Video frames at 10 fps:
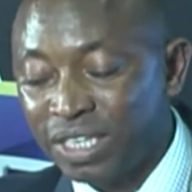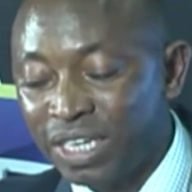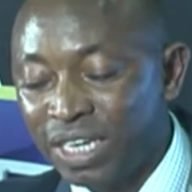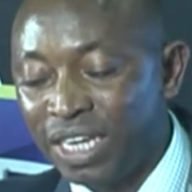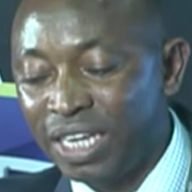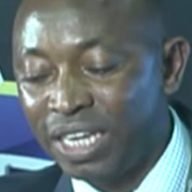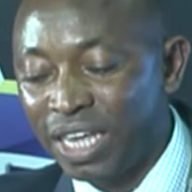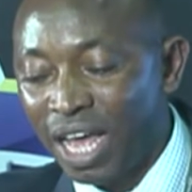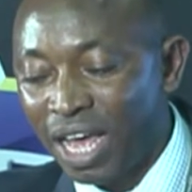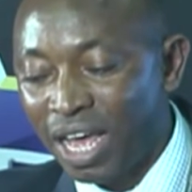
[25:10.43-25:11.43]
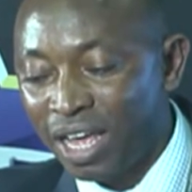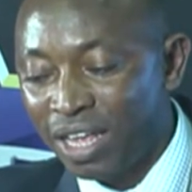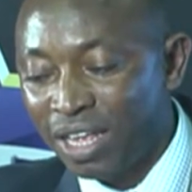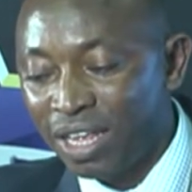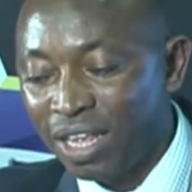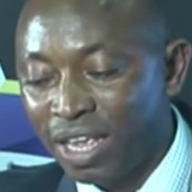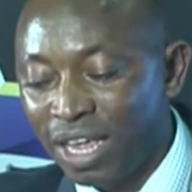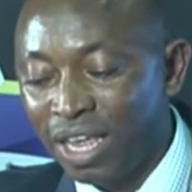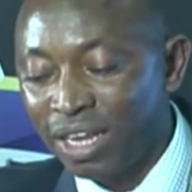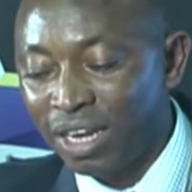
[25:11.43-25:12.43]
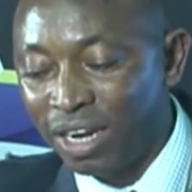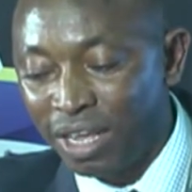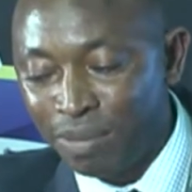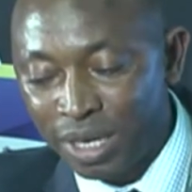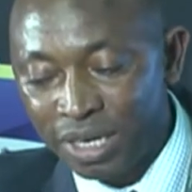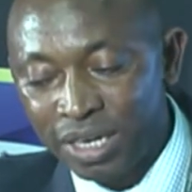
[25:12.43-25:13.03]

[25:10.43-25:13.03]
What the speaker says: they are claiming